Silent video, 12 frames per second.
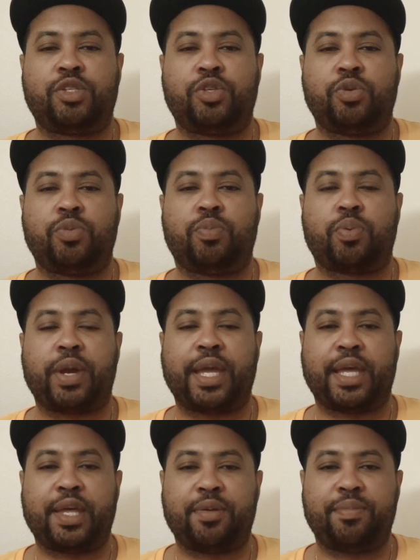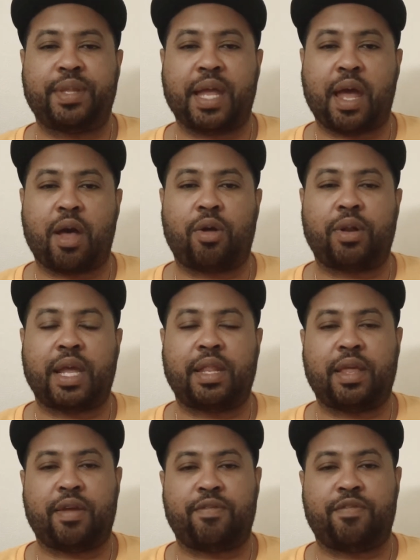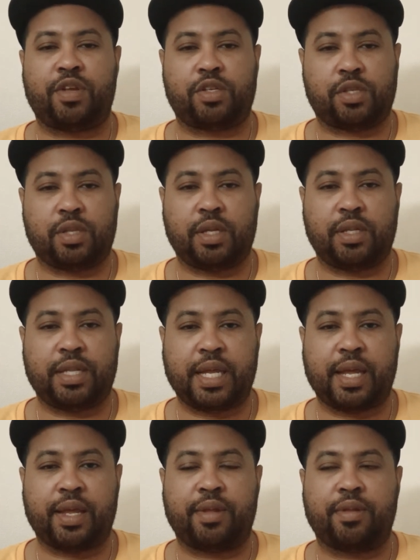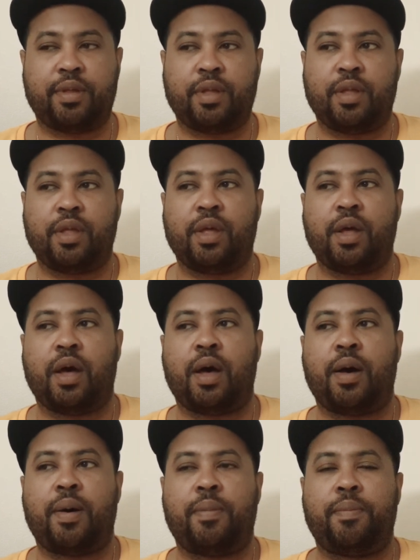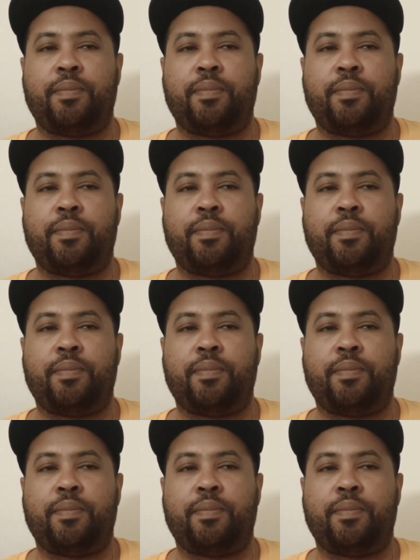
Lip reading: to bring him down, and they eventually did. I